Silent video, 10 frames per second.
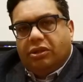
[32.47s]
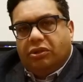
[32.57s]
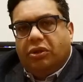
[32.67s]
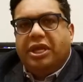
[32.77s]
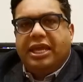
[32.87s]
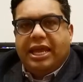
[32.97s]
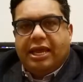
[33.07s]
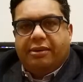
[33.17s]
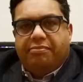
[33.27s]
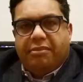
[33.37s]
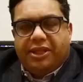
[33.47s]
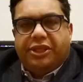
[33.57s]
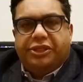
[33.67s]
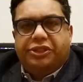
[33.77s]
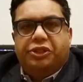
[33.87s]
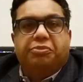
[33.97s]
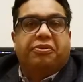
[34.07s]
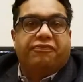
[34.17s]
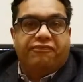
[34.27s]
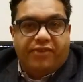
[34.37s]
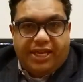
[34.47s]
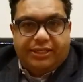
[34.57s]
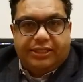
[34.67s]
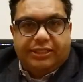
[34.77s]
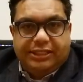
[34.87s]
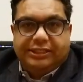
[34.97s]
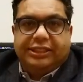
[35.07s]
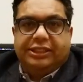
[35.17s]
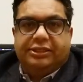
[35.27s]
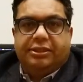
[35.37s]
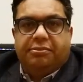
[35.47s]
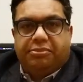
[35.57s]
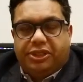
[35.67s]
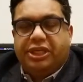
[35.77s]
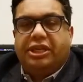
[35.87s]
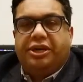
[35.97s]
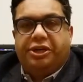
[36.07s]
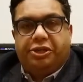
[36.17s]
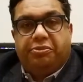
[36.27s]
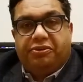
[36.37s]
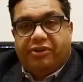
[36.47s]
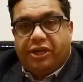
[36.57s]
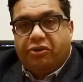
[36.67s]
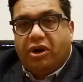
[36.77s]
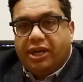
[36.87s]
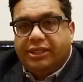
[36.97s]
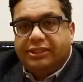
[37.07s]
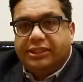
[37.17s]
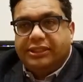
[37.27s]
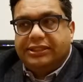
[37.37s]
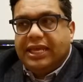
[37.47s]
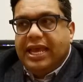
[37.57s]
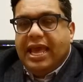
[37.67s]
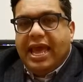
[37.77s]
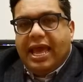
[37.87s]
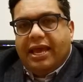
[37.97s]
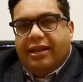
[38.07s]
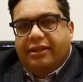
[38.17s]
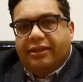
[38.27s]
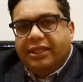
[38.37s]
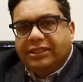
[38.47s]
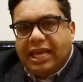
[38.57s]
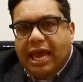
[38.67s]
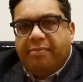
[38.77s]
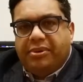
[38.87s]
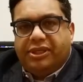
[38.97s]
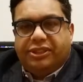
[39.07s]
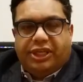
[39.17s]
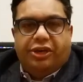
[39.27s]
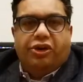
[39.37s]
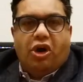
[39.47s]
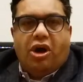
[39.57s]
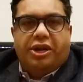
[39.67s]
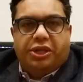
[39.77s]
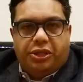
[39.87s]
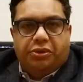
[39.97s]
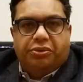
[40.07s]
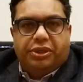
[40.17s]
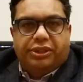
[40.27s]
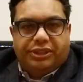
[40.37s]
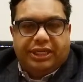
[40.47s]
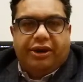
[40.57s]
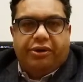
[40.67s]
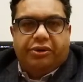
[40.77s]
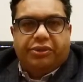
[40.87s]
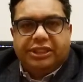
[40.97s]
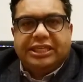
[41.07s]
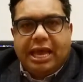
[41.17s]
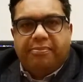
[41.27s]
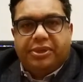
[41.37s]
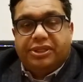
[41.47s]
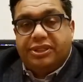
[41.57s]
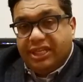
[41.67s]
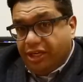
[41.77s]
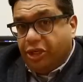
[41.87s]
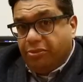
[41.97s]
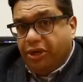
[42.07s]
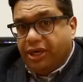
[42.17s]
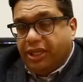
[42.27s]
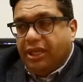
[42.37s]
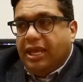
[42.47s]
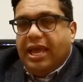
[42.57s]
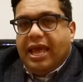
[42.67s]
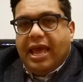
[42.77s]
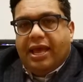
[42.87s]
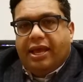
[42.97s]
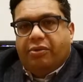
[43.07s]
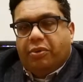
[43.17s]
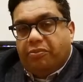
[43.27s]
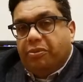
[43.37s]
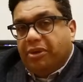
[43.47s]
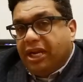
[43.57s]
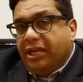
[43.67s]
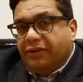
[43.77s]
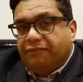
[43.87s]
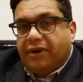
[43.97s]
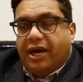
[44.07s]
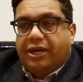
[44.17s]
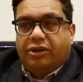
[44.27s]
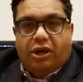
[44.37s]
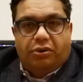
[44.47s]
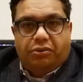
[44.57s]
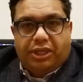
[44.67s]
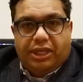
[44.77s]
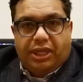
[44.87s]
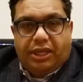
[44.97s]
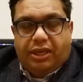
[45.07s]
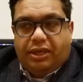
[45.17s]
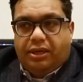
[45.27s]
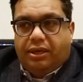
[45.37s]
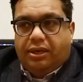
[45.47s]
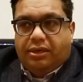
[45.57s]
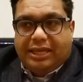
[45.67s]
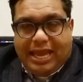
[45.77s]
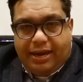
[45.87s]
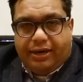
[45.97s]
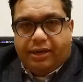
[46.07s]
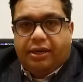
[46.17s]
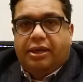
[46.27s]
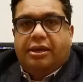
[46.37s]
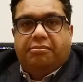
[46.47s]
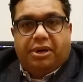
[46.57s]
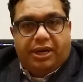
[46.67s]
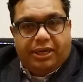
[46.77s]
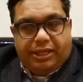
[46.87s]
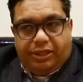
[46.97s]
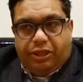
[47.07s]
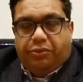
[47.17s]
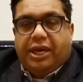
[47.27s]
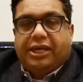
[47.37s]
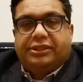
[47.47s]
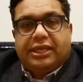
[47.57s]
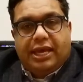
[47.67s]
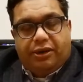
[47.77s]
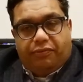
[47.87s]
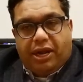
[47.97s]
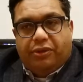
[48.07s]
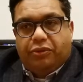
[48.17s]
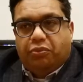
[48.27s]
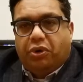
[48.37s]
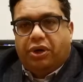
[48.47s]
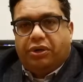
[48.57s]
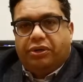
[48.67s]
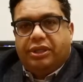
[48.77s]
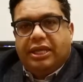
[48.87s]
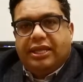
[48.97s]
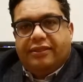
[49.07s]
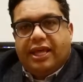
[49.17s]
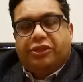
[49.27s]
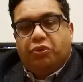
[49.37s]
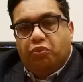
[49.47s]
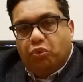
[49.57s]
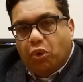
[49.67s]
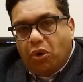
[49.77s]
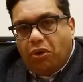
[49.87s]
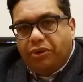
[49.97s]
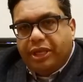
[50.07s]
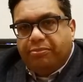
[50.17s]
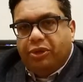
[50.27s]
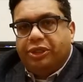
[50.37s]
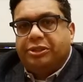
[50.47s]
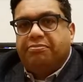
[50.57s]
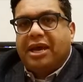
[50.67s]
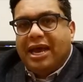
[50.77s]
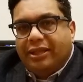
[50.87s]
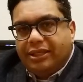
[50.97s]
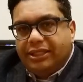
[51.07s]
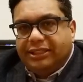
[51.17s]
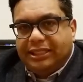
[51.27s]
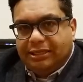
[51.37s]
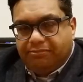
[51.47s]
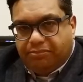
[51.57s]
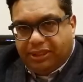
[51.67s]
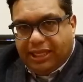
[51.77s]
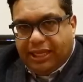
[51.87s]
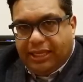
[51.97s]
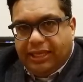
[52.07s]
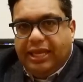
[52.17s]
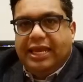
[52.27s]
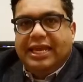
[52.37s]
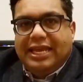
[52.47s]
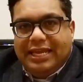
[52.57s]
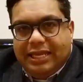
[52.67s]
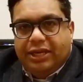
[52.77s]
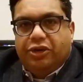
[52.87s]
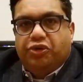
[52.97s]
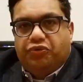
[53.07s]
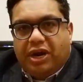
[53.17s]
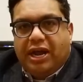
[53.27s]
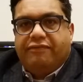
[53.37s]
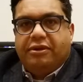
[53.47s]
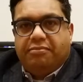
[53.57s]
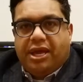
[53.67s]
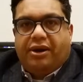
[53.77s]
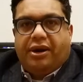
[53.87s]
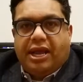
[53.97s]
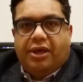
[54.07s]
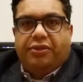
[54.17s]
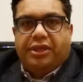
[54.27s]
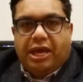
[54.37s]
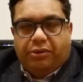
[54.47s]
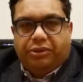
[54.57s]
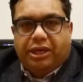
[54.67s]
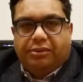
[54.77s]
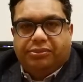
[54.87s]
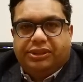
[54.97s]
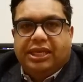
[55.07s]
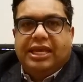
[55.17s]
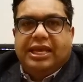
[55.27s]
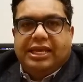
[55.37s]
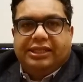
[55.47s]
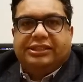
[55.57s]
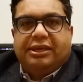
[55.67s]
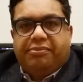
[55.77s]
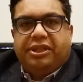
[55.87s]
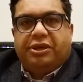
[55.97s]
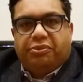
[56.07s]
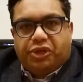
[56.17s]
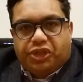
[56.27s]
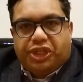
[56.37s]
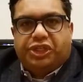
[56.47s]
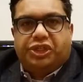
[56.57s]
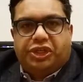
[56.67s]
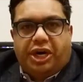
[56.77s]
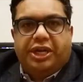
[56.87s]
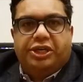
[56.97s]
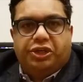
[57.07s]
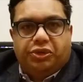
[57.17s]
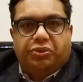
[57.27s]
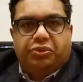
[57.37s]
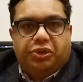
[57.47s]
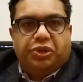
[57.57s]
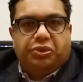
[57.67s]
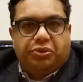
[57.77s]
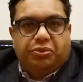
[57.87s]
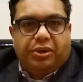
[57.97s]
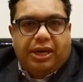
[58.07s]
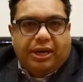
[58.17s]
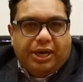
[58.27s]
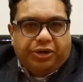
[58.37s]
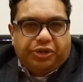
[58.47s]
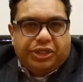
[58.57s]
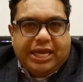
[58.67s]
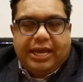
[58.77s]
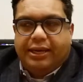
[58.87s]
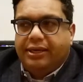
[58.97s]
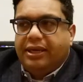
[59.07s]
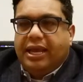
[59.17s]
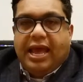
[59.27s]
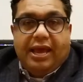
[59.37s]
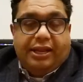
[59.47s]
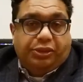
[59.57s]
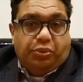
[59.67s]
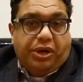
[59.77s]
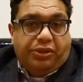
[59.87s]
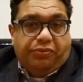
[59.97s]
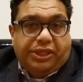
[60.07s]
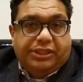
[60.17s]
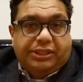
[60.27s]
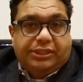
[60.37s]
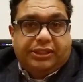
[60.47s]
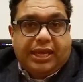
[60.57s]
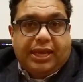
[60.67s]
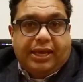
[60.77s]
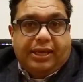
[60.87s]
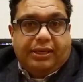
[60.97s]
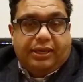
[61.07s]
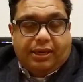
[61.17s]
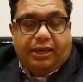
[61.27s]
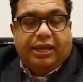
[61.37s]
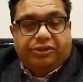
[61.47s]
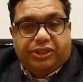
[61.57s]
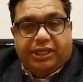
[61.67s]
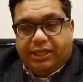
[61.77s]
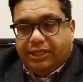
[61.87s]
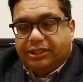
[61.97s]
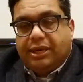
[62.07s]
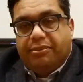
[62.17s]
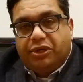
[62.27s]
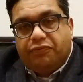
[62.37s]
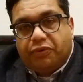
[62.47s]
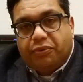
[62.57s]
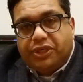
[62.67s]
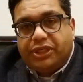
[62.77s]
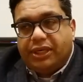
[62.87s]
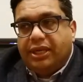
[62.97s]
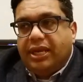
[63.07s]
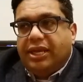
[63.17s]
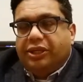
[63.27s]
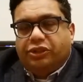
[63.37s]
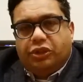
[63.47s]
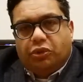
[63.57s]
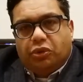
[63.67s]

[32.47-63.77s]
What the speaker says: looking at methods to prevent disease, particularly to prevent chronic disease. And this happens in a non-acute scenario. This happens in community. And what we're beginning to find, not only in Canada, but in the US and around the world, that the role that municipalities can play in driving better health outcomes is something that we're just starting to understand. And that's one of the reasons that Health City has come into fruition. So